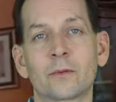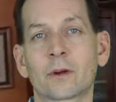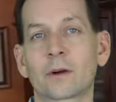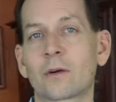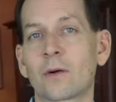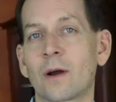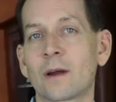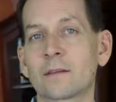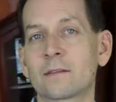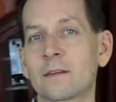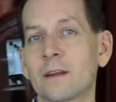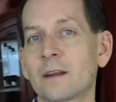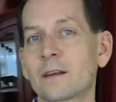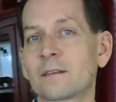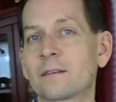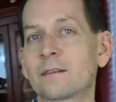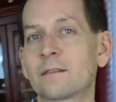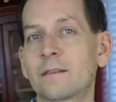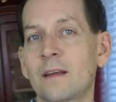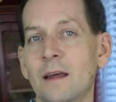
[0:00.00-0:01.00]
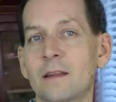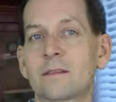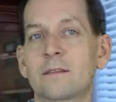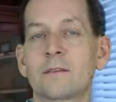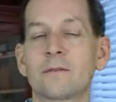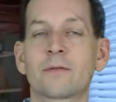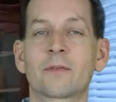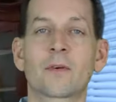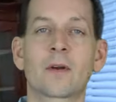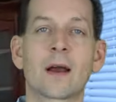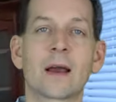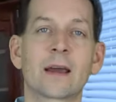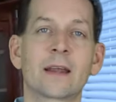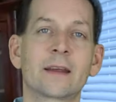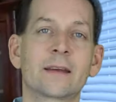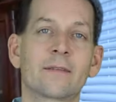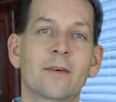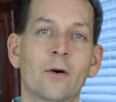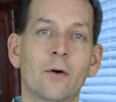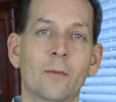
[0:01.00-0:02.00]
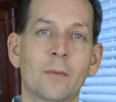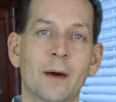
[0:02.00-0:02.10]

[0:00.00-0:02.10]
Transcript: across an extensive variety of home